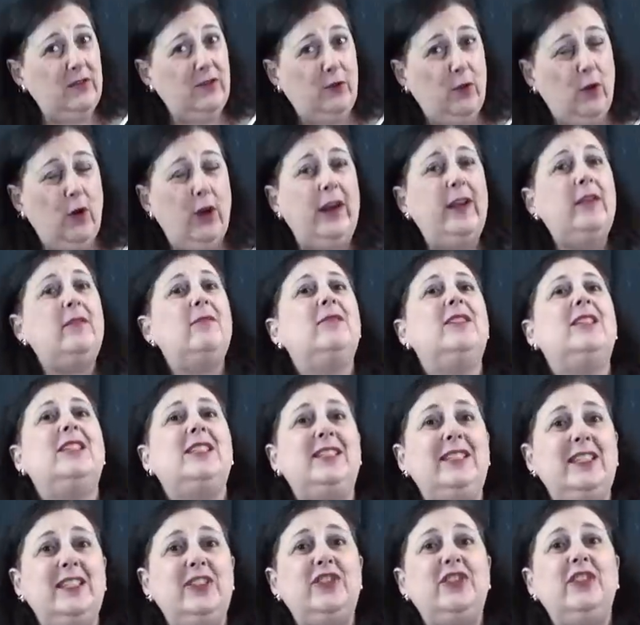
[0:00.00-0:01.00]
for it,
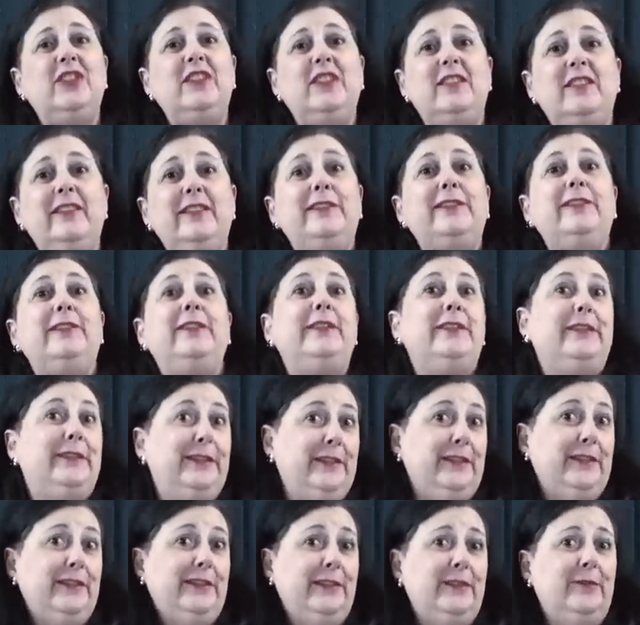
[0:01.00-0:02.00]
condition, condition,
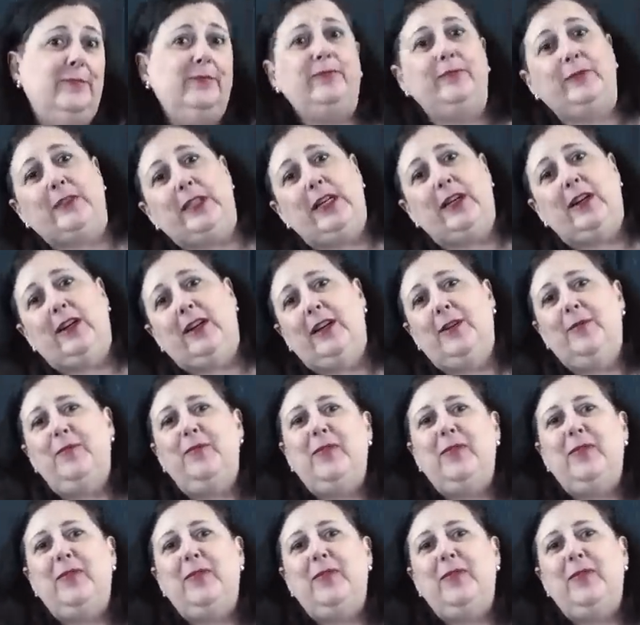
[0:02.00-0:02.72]
condition. All right.